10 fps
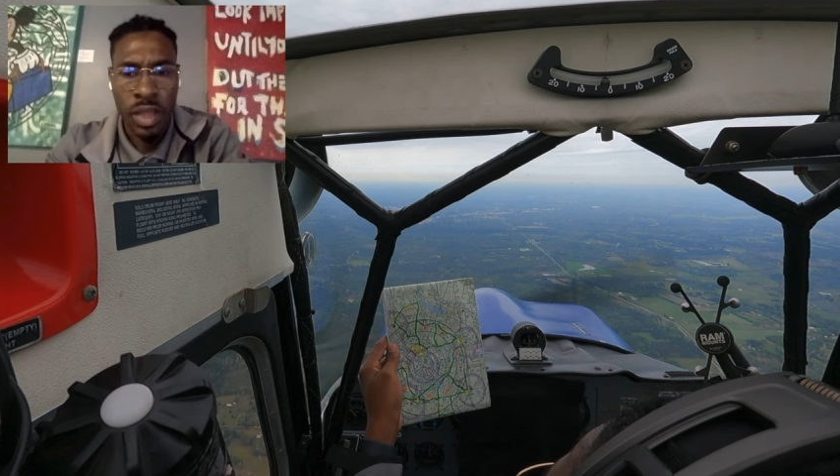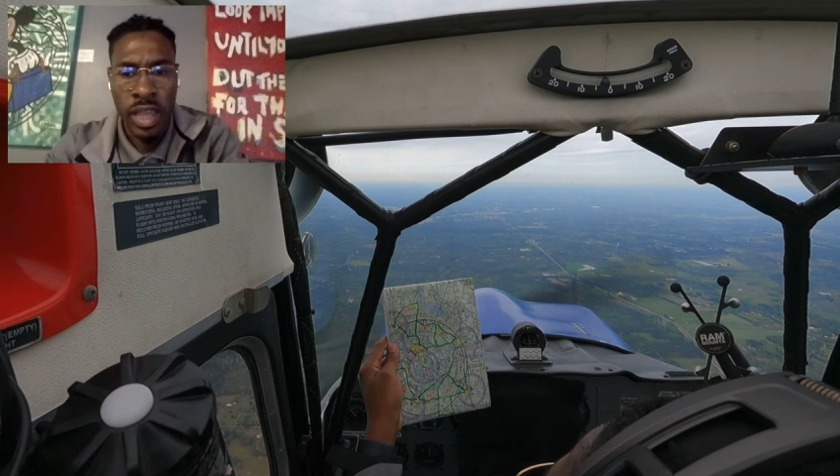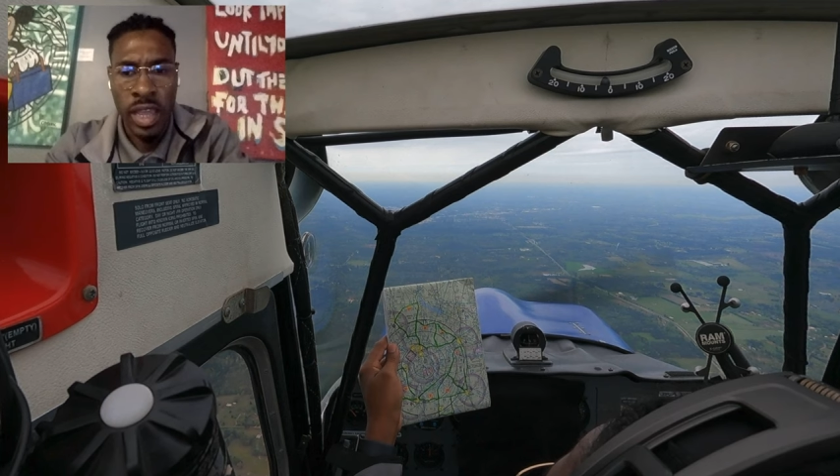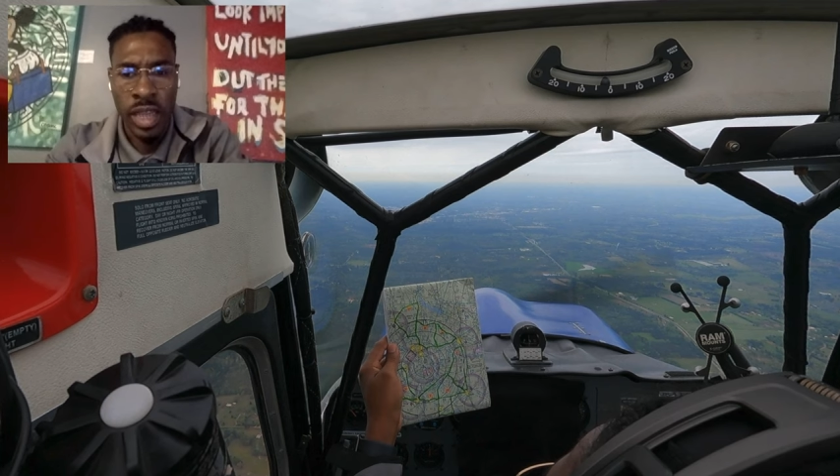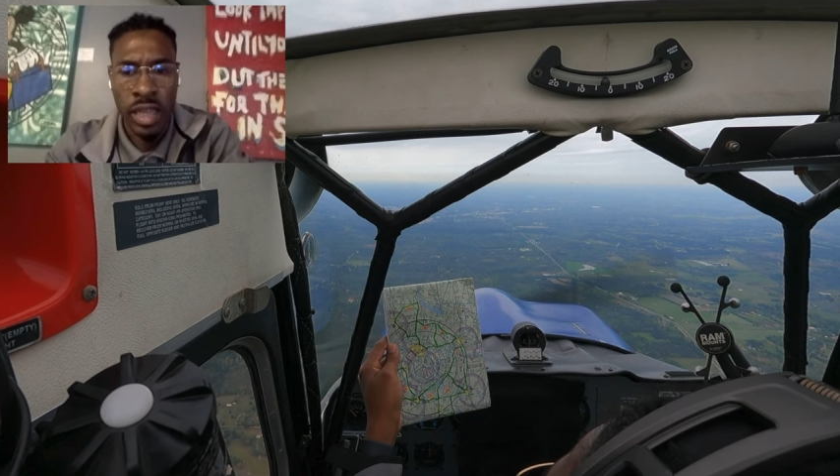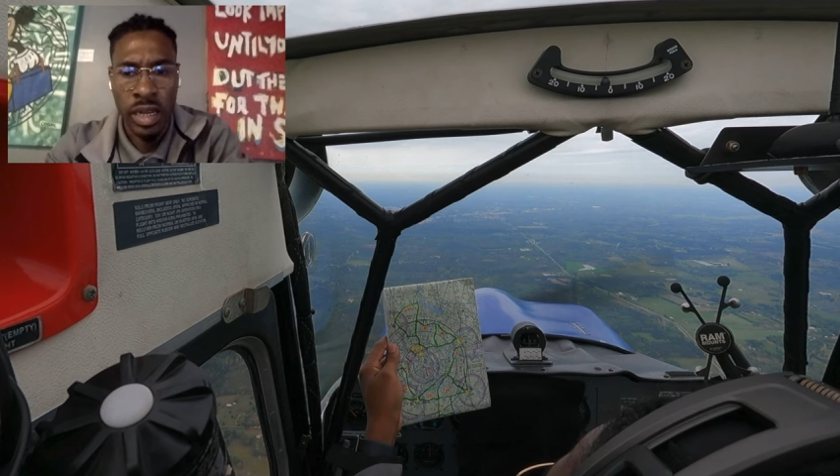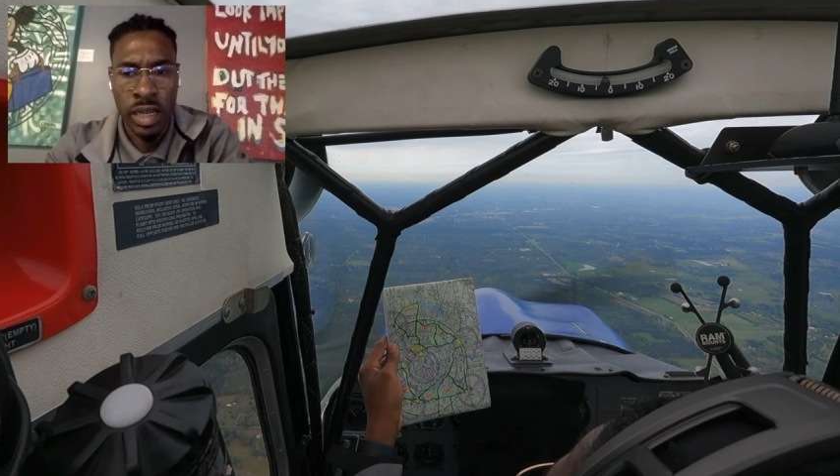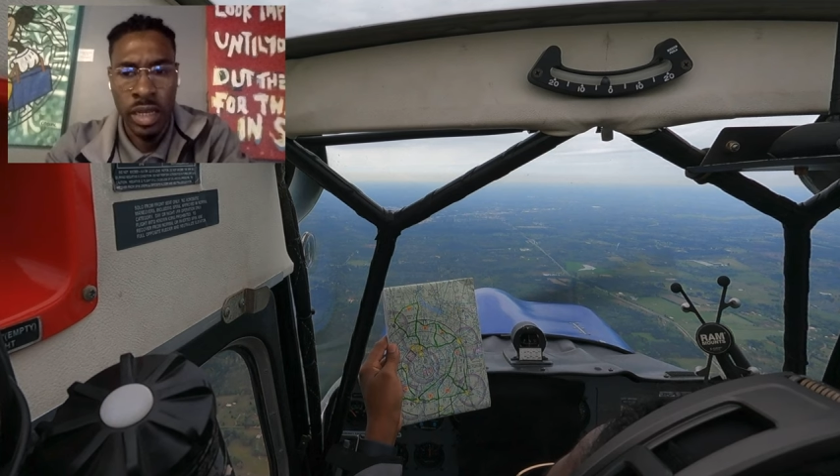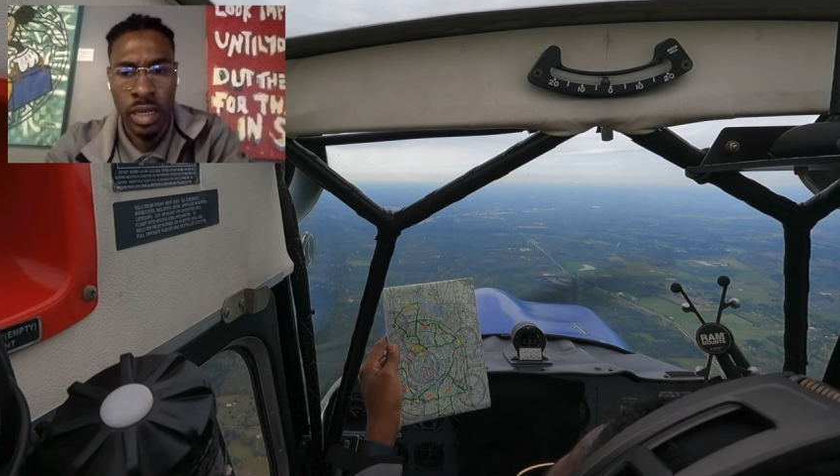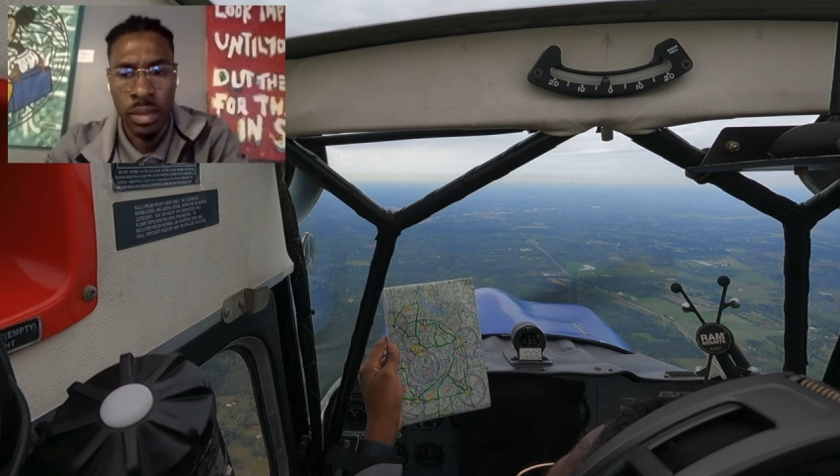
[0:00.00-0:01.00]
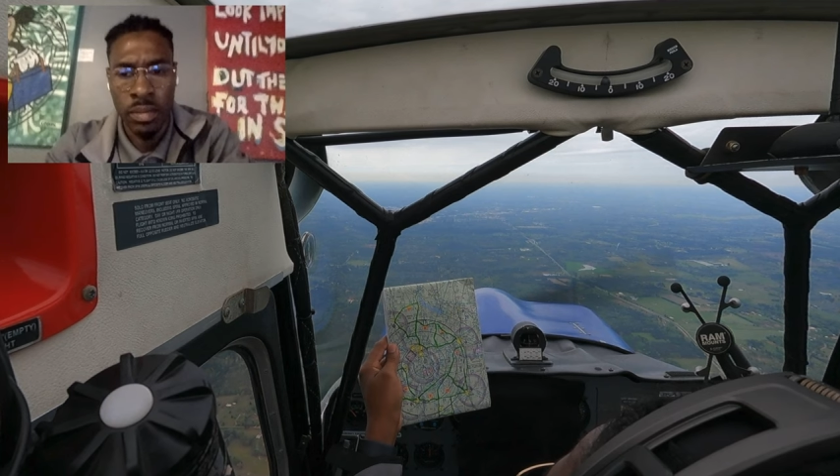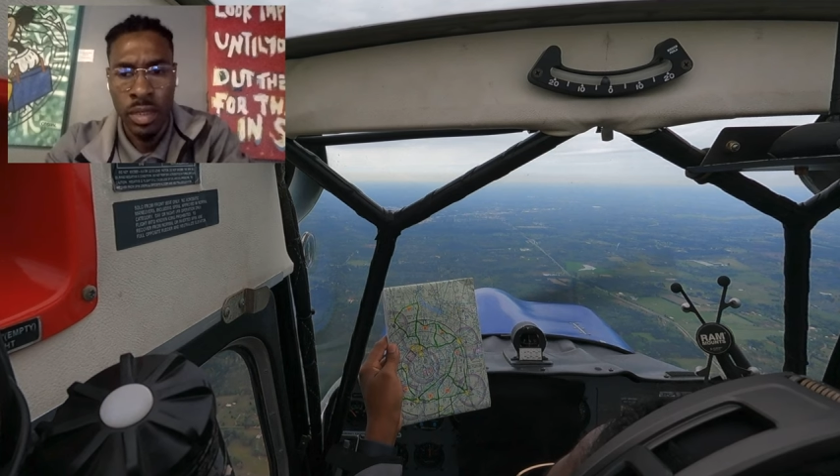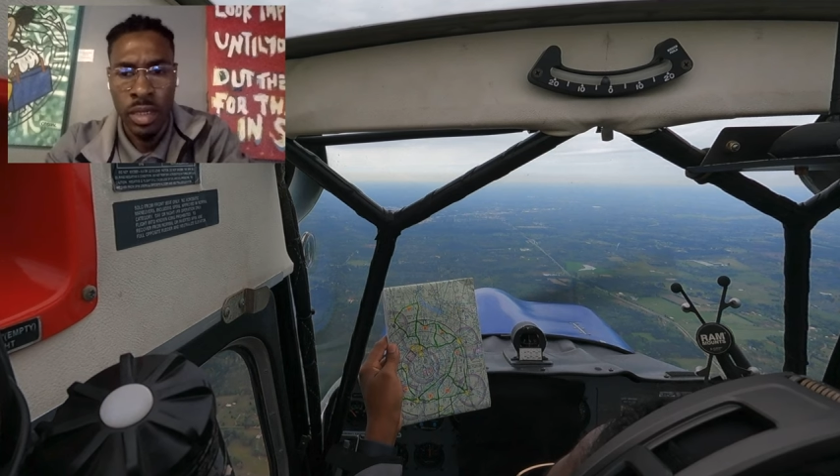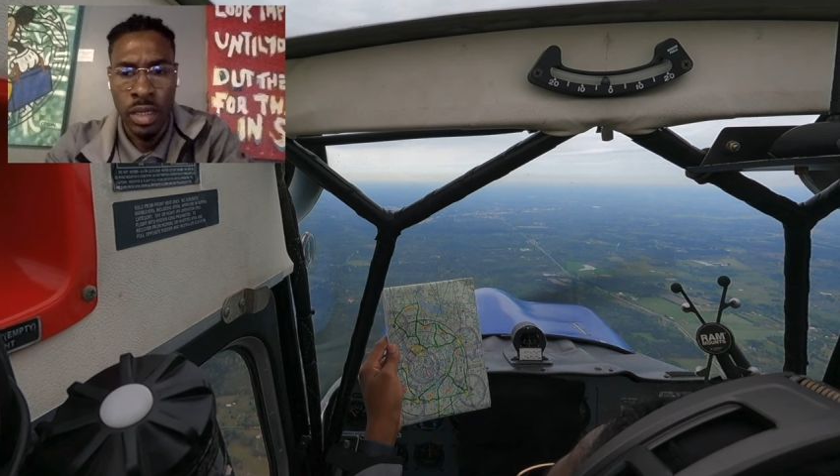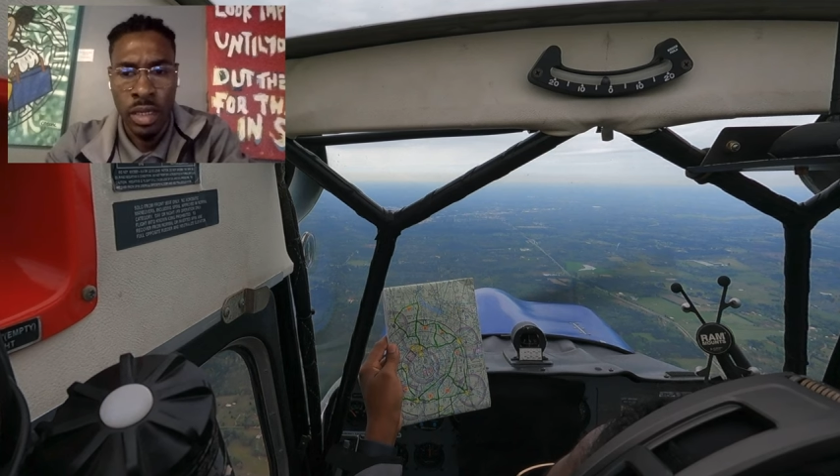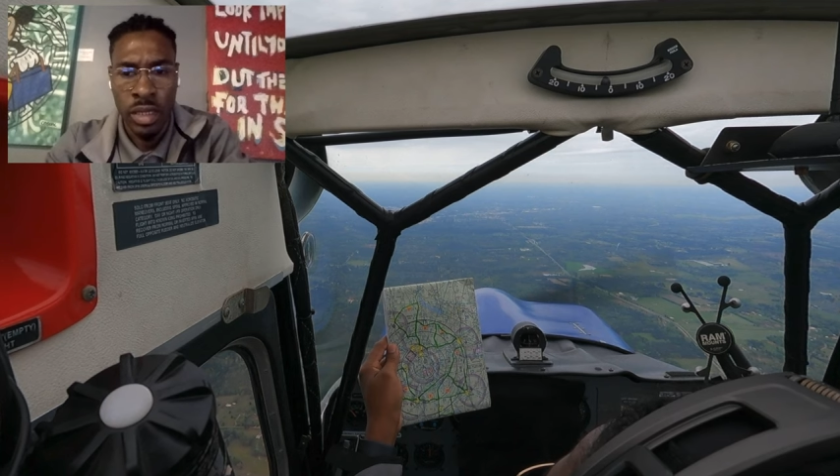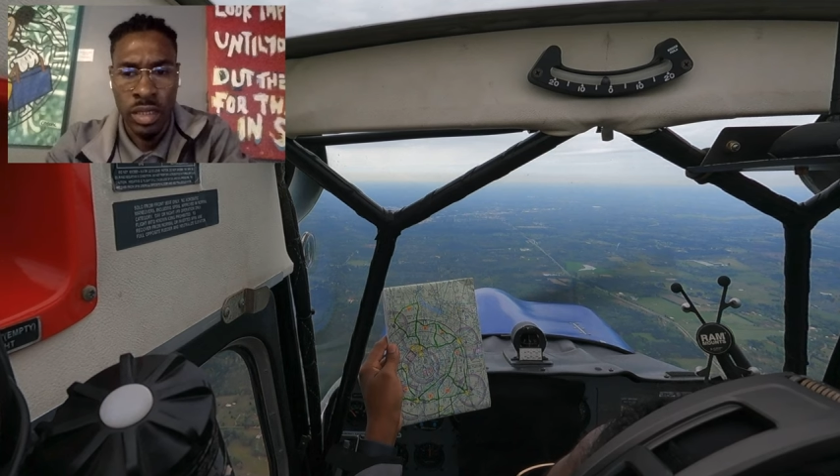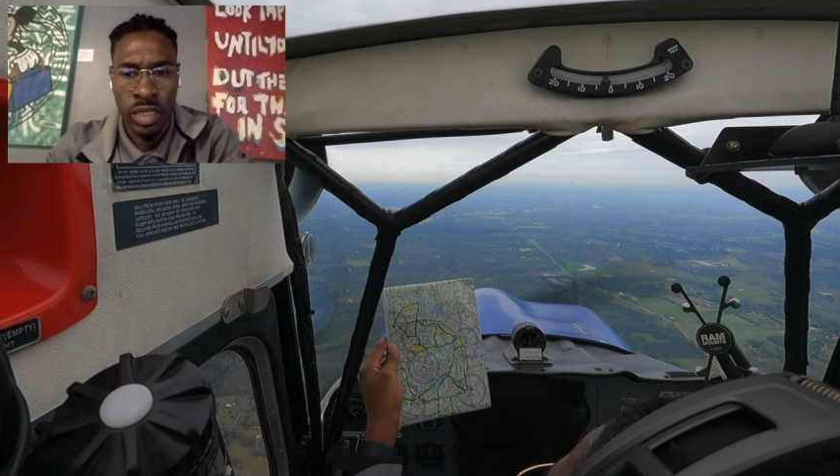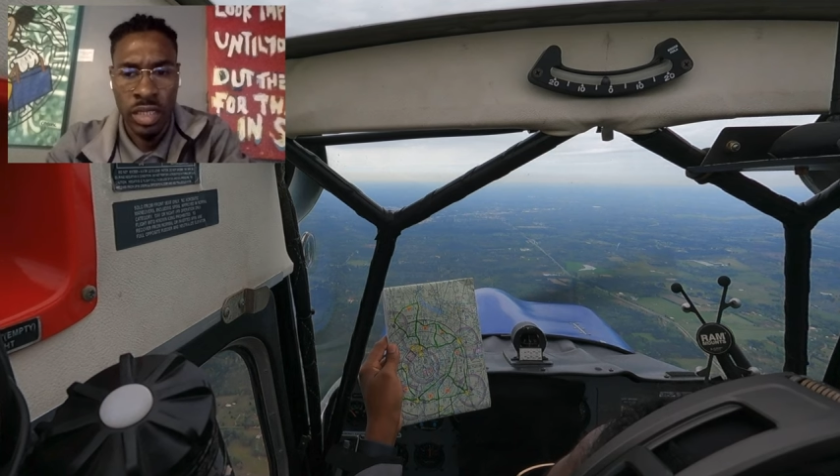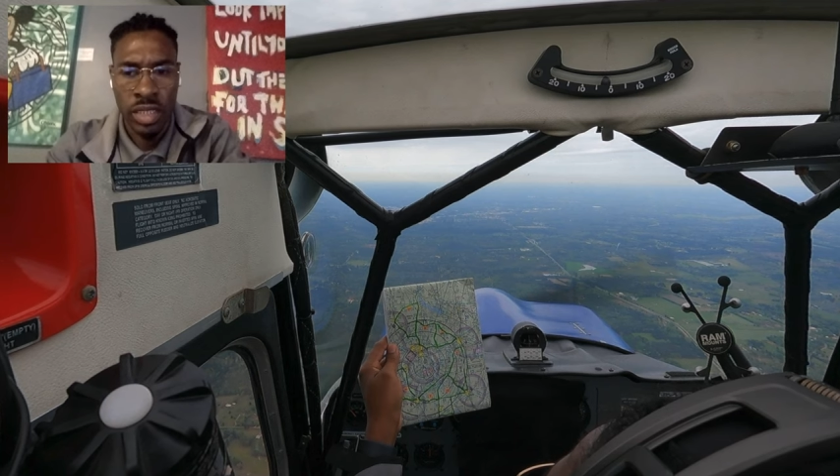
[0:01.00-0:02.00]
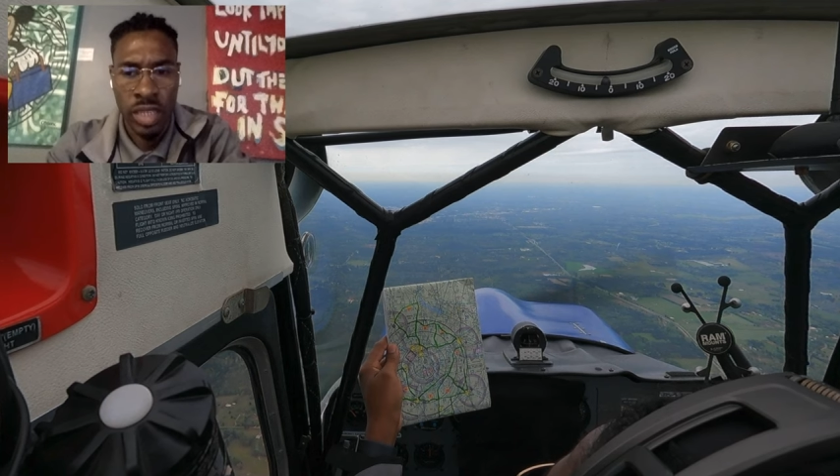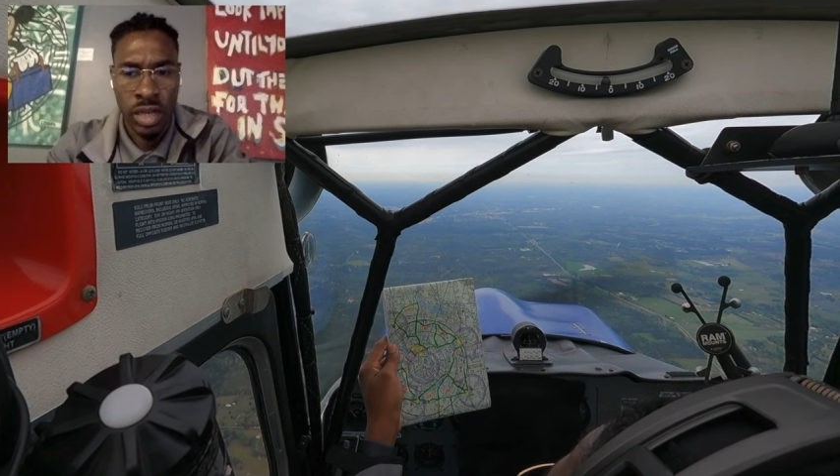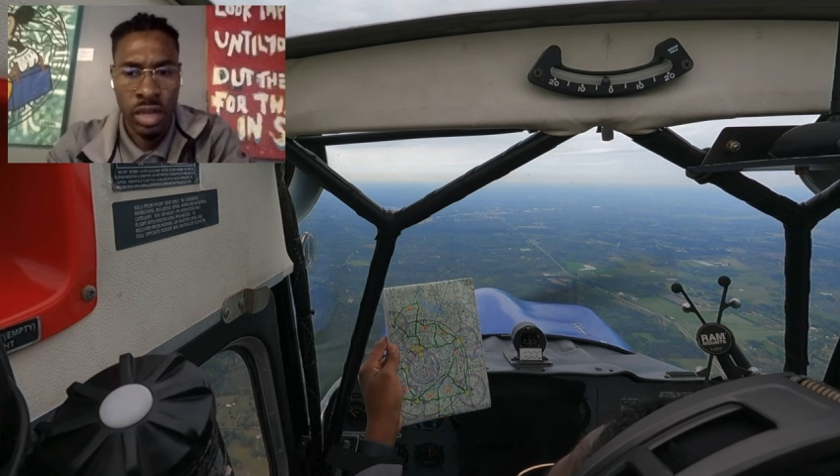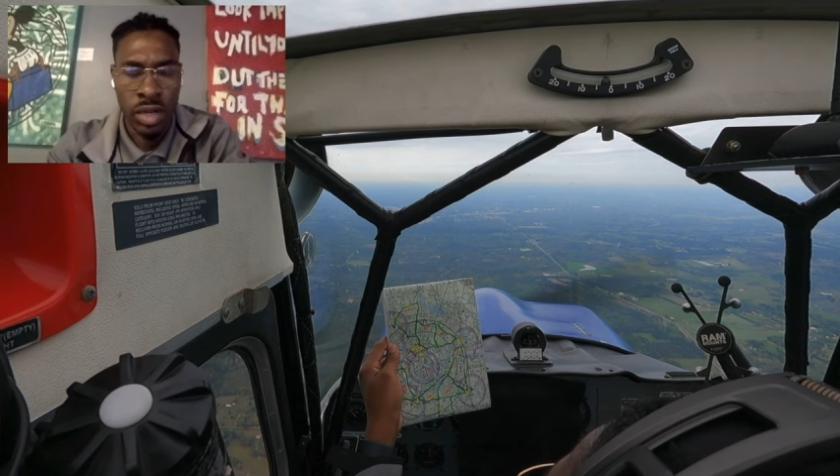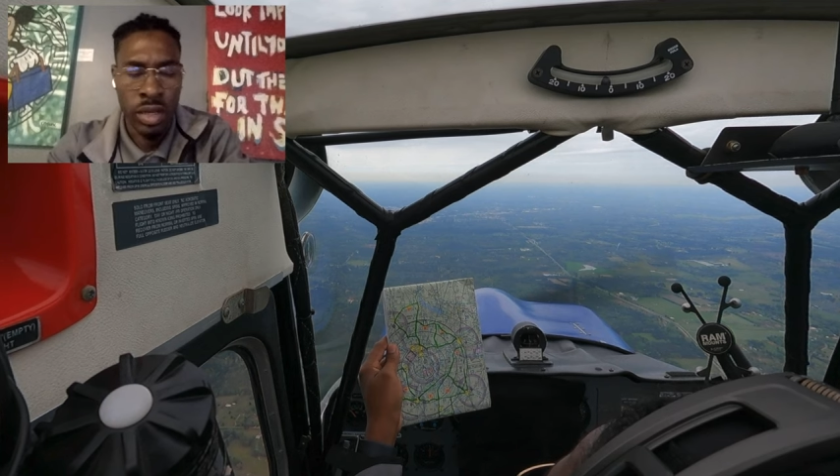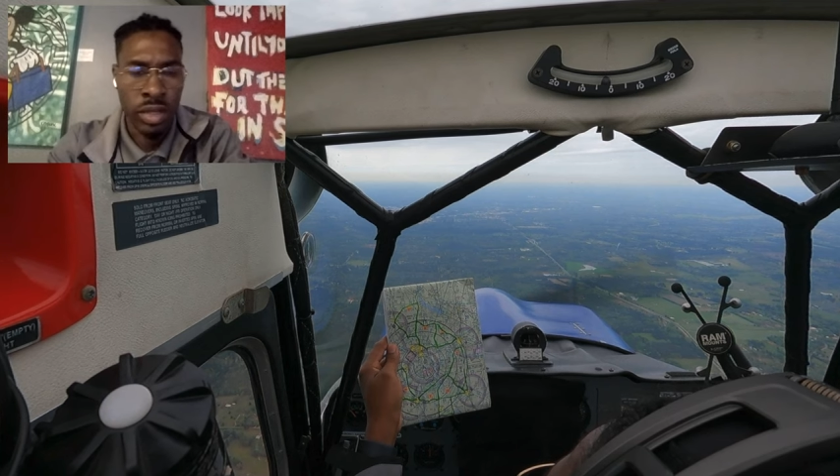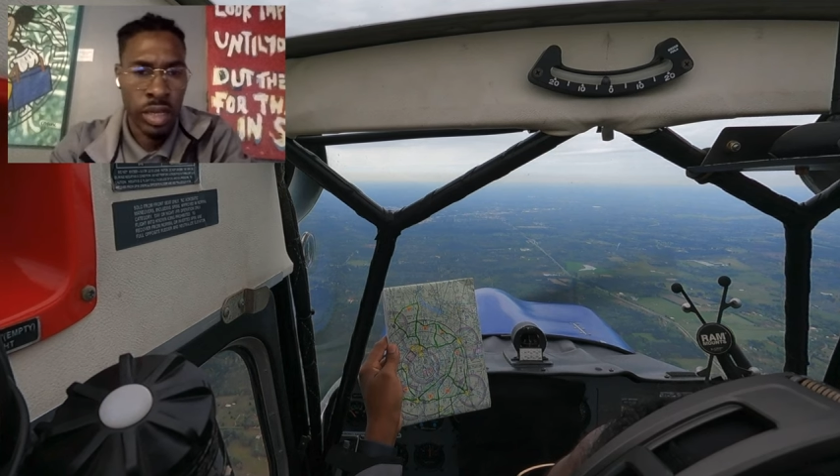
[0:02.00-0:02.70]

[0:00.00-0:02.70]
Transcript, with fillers: and um, just in all,